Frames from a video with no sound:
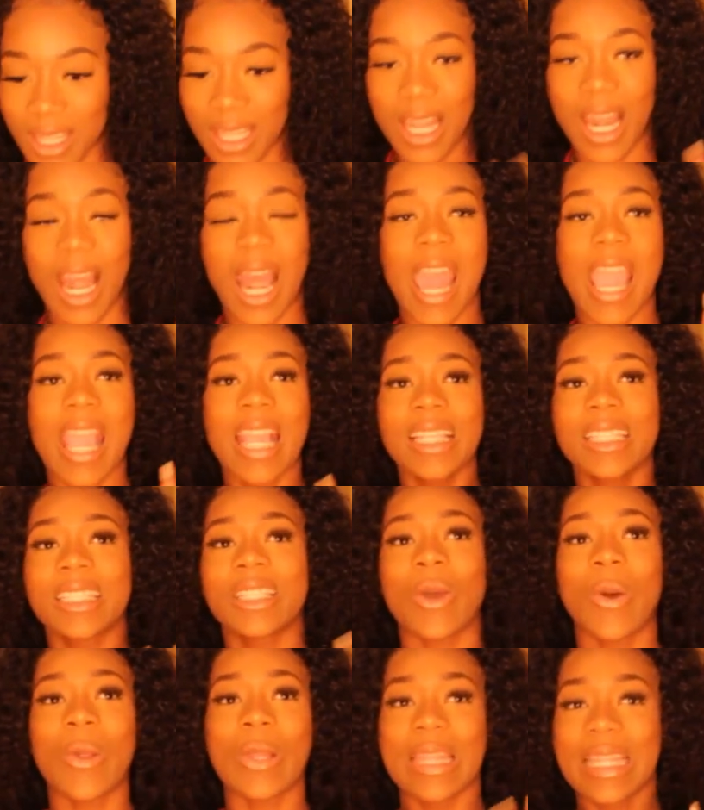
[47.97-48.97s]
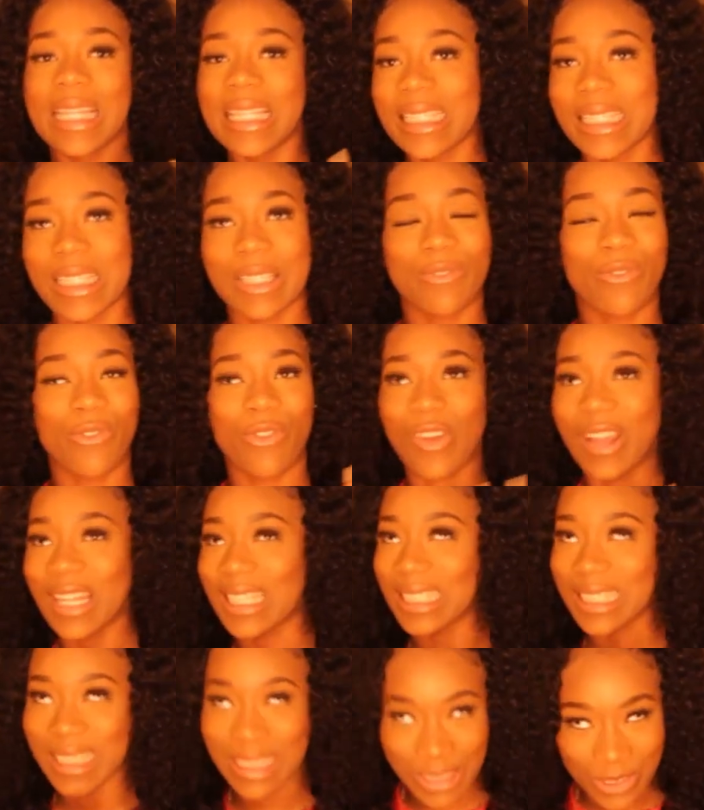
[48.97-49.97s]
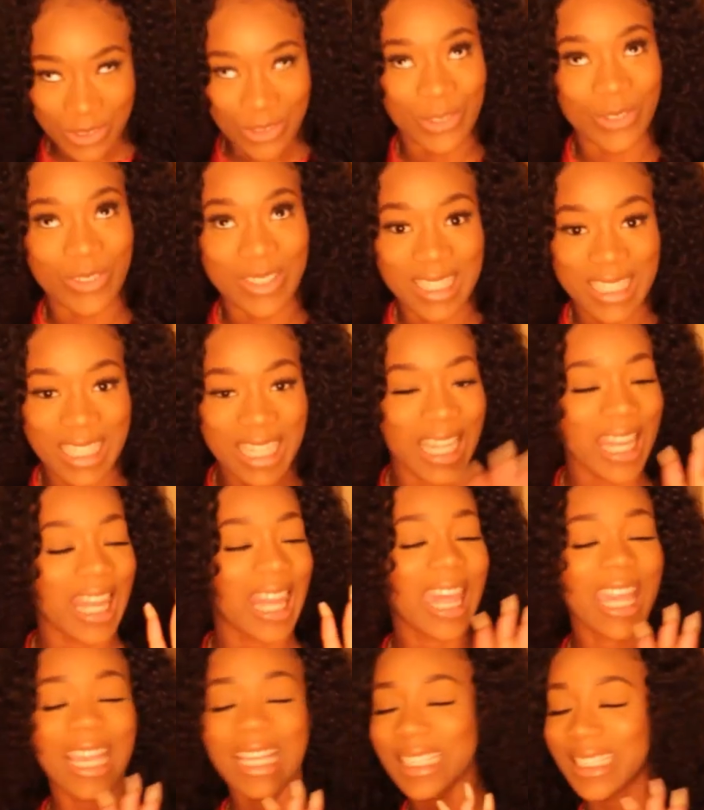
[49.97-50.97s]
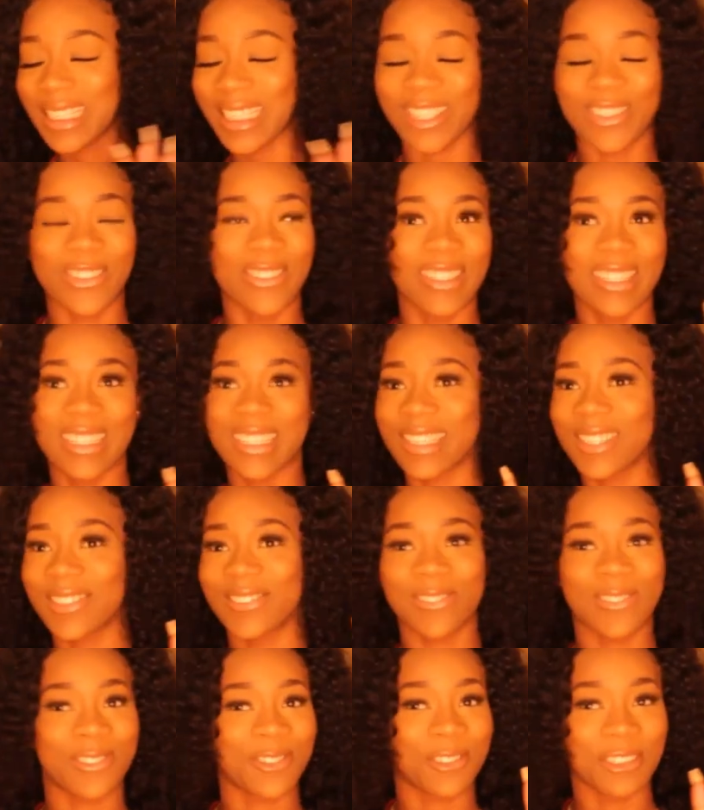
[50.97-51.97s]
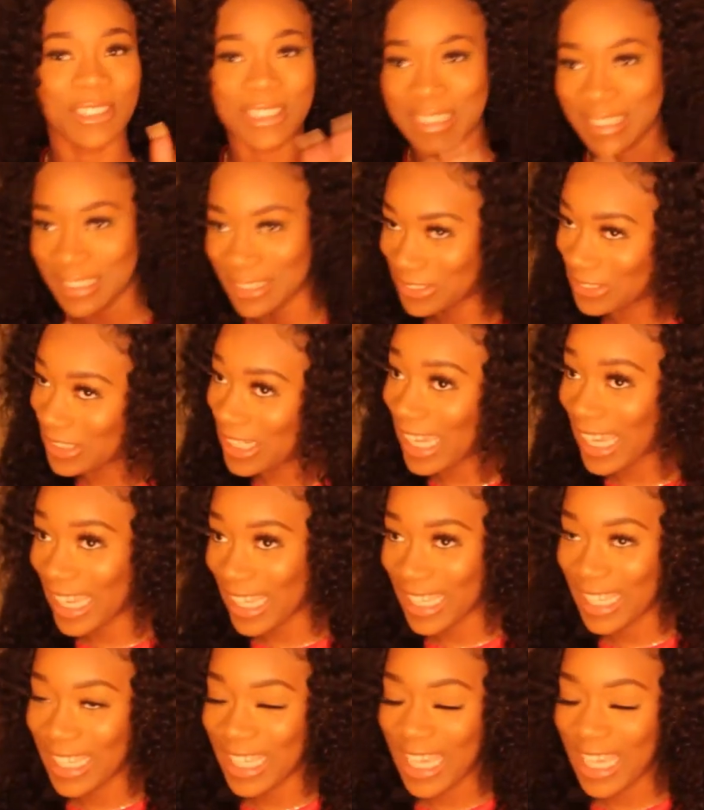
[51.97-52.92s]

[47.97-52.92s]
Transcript: The lace on this frontal, the lace of this frontal, yeah,